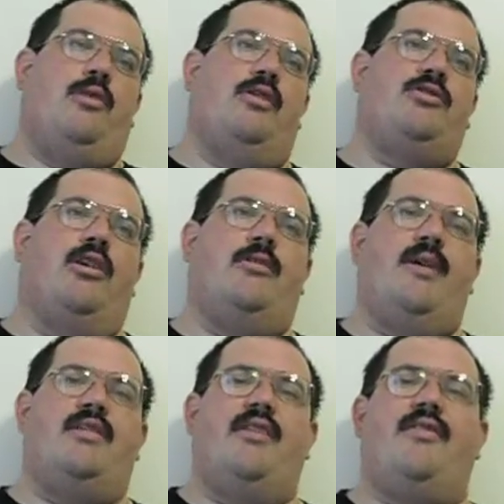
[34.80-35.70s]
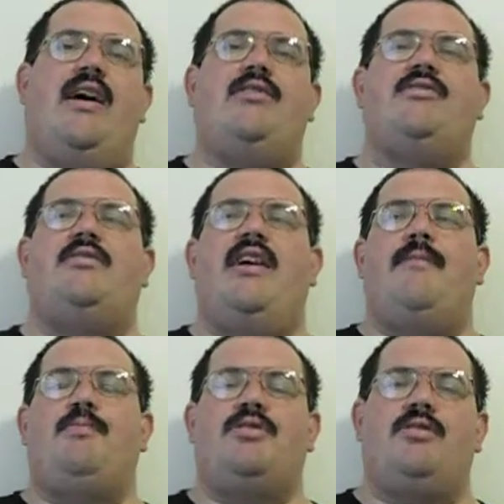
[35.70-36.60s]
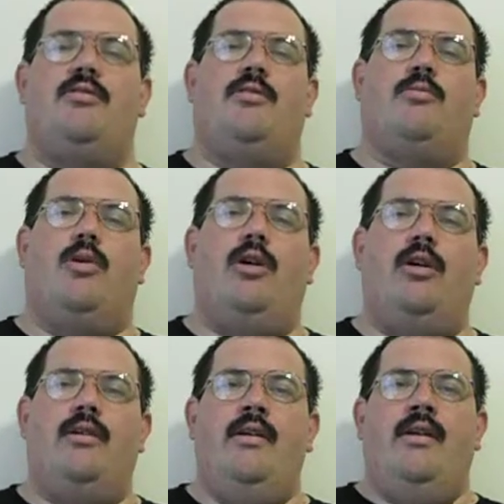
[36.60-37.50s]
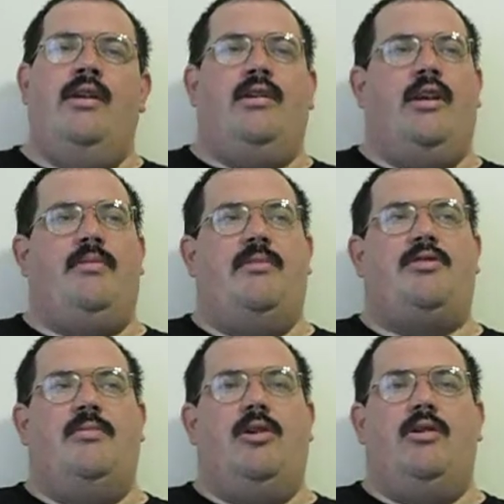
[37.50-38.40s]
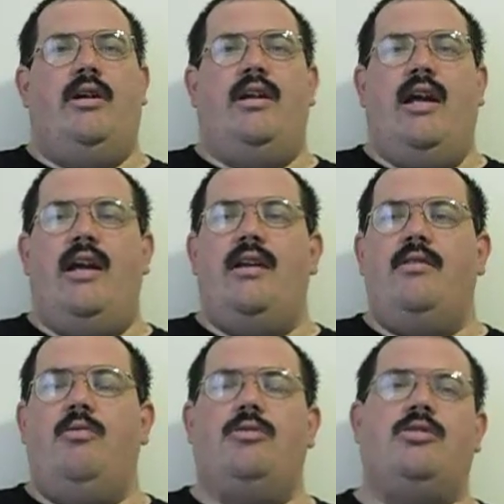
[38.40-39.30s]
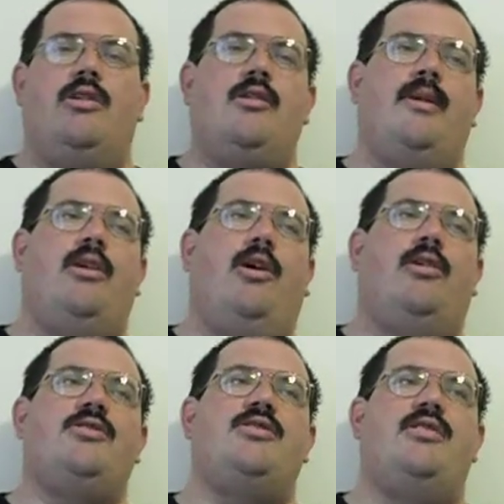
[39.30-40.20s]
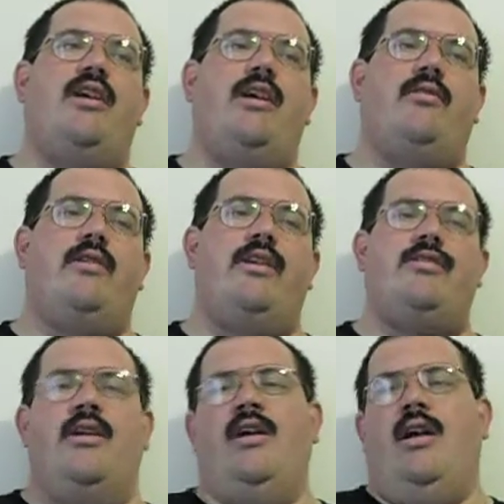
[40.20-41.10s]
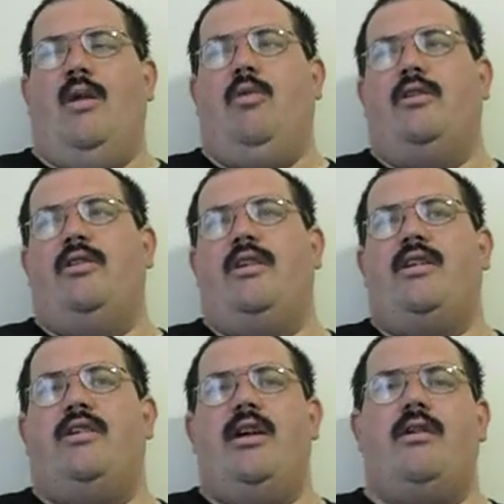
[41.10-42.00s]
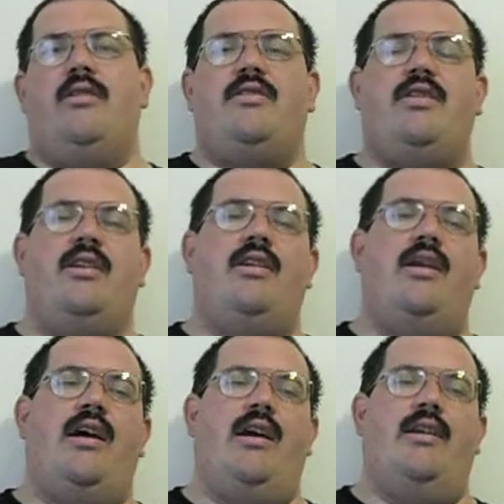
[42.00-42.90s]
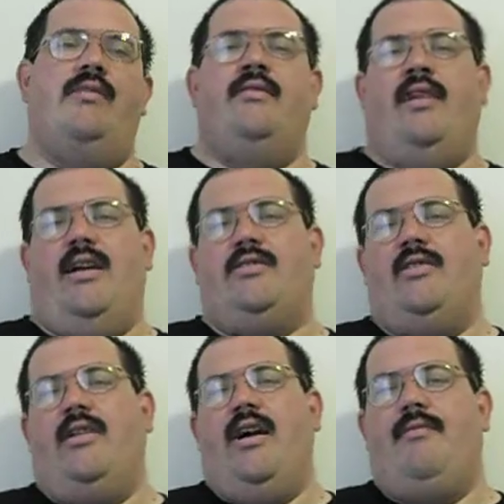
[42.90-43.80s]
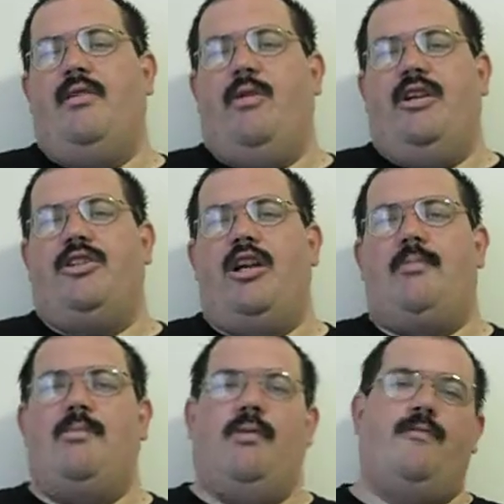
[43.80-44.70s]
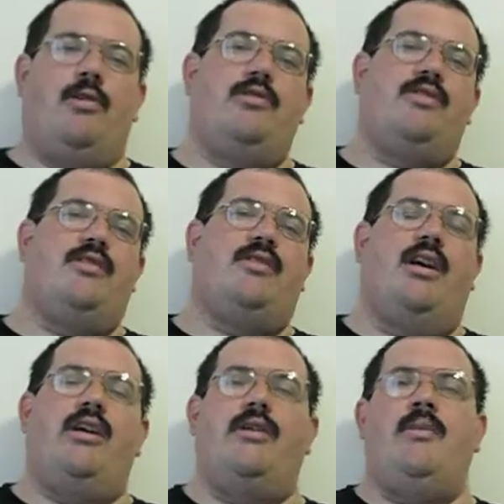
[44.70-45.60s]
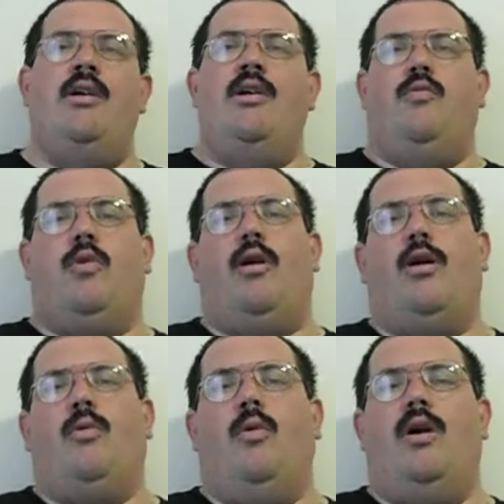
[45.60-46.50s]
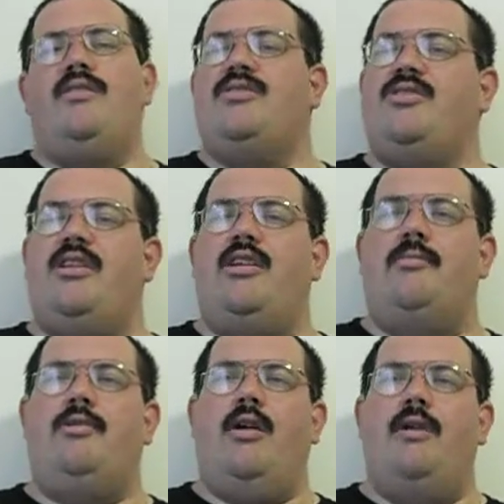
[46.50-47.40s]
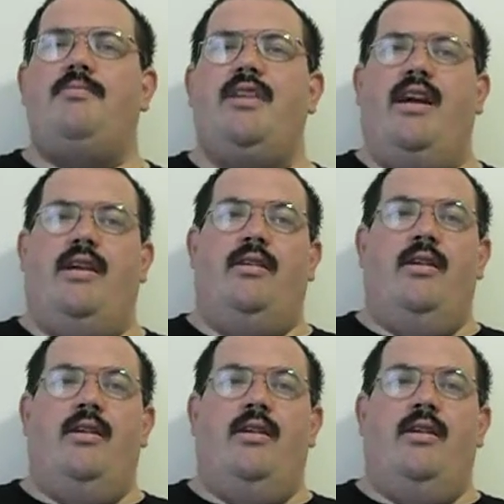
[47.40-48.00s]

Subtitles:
talk about the 1000th episode of Raw coming up tomorrow night, and we'll talk about Austin Aries and whether he can carry TNA as their heavyweight champion. But first, it's time for our 1CW update.